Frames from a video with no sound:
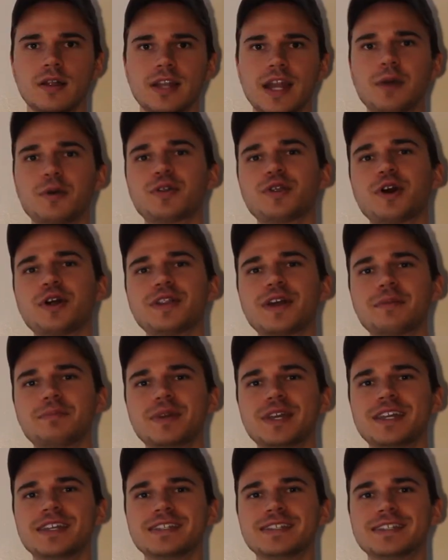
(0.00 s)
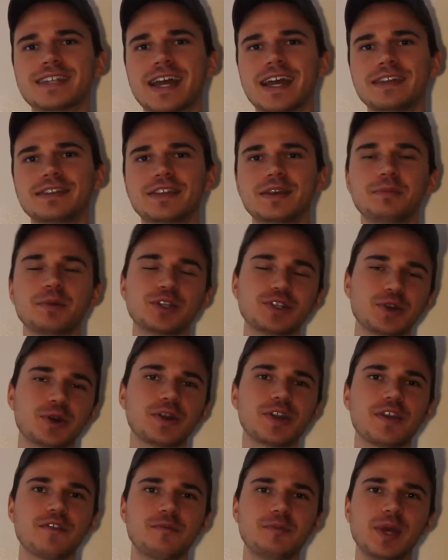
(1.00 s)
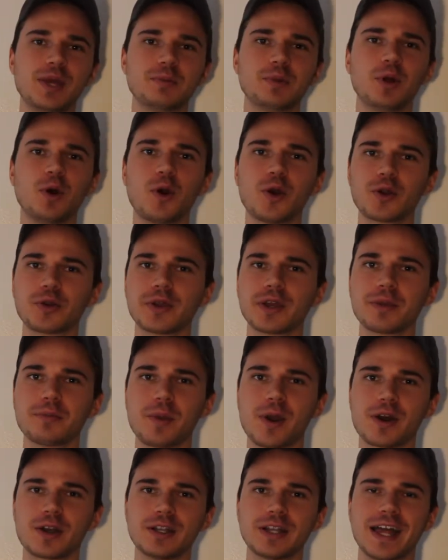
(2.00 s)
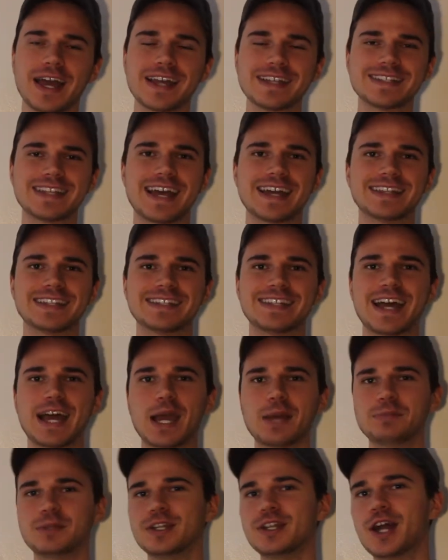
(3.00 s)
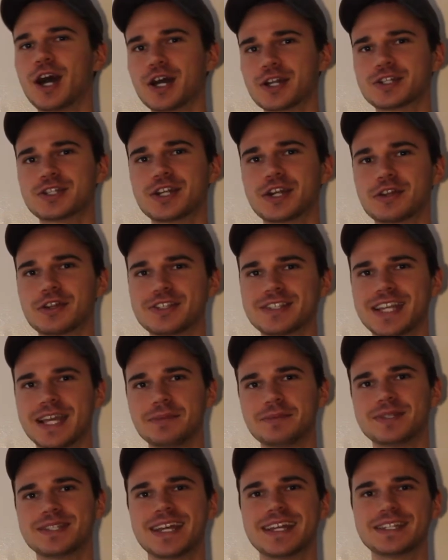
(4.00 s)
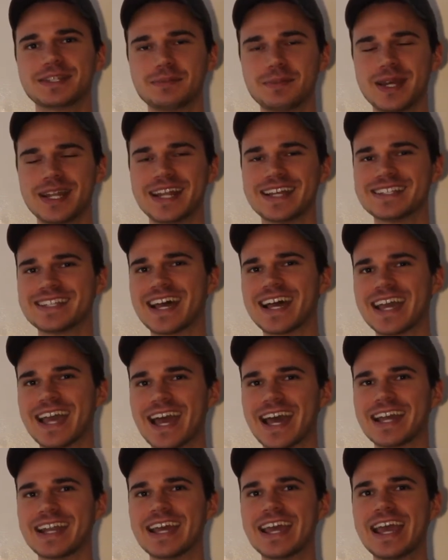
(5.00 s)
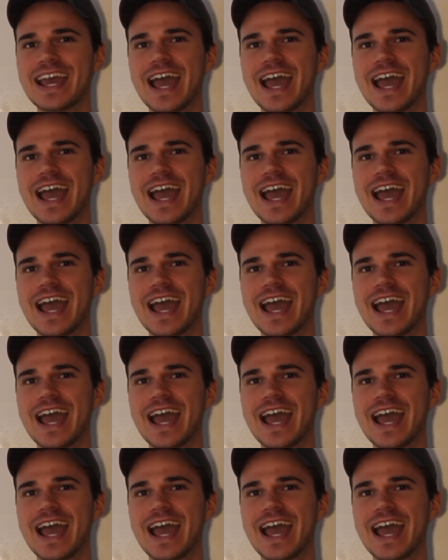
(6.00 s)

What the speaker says: Now with all that being said, the majority of people ordering Model S at the time did not share the same sentiment as I had,